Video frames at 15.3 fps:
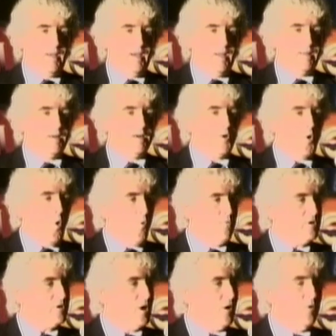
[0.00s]
And that an
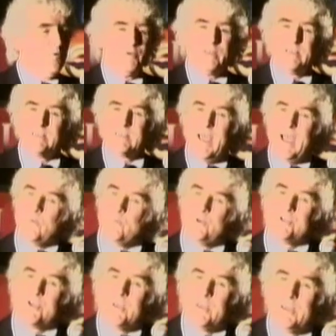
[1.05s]
overtone is that
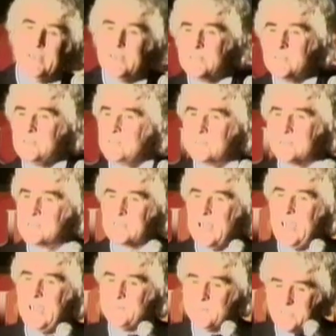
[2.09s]
which isn't the
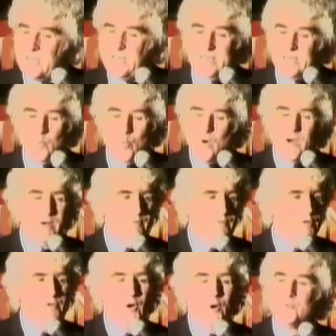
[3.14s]
same as any one of
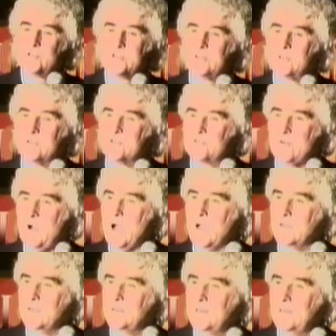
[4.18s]
the notes that are struck.